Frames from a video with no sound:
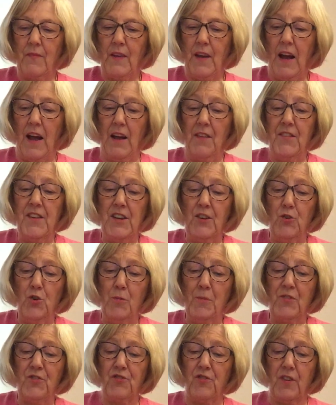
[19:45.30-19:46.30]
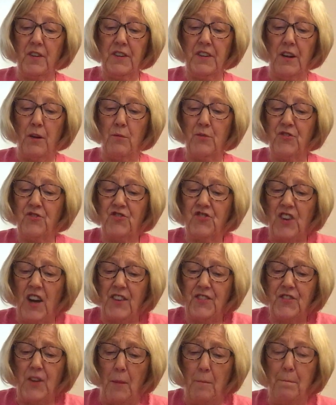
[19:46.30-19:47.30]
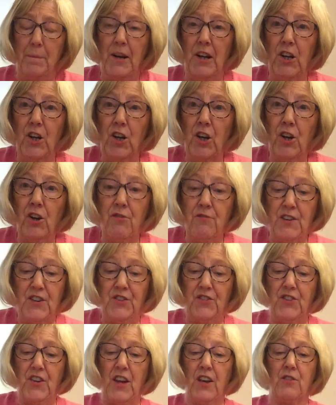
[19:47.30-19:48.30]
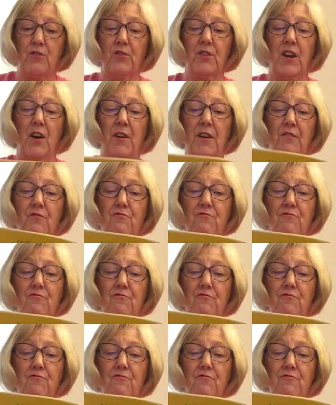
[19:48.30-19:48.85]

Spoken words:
And the enormous crocodile was just a blurry circle going